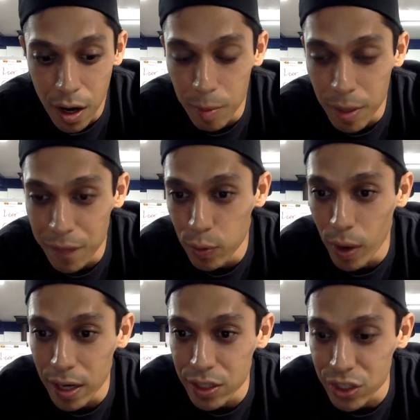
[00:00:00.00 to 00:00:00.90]
If you
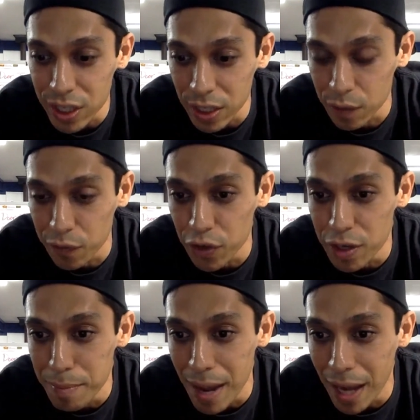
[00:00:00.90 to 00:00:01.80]
want to just get the
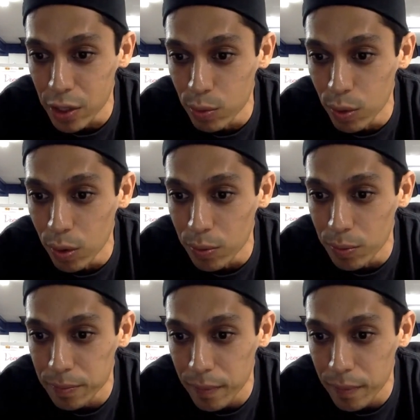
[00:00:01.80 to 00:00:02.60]
free manual,